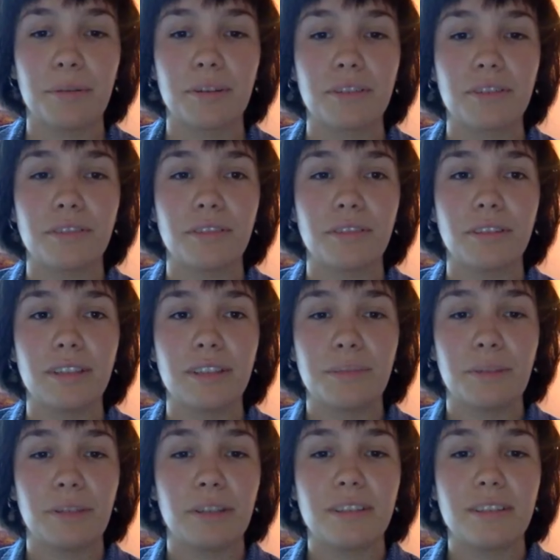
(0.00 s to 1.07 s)
personal
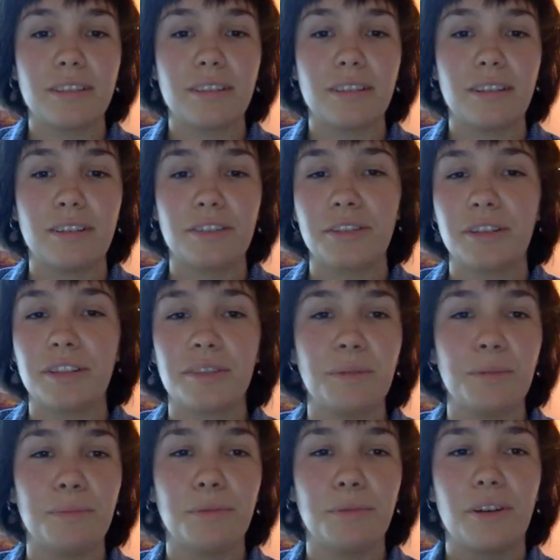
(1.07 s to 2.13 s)
experience. Trans
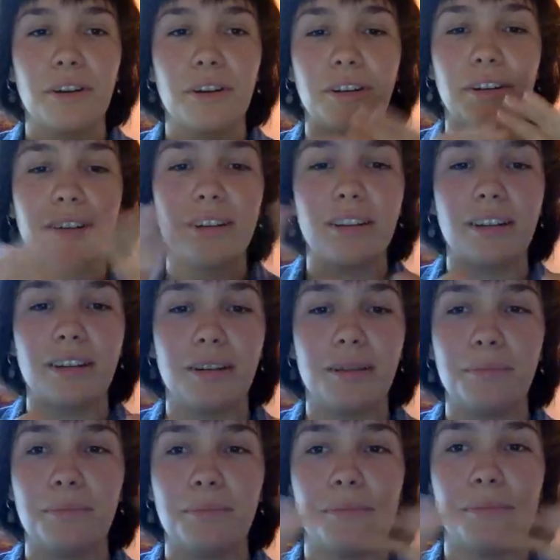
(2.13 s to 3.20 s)
people aren't
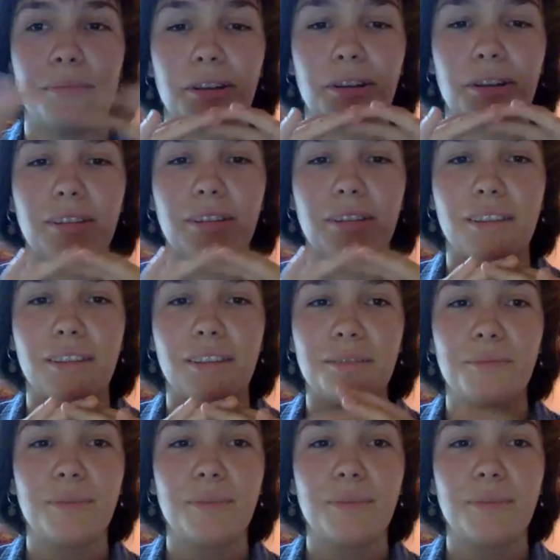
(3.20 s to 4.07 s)
a monolith,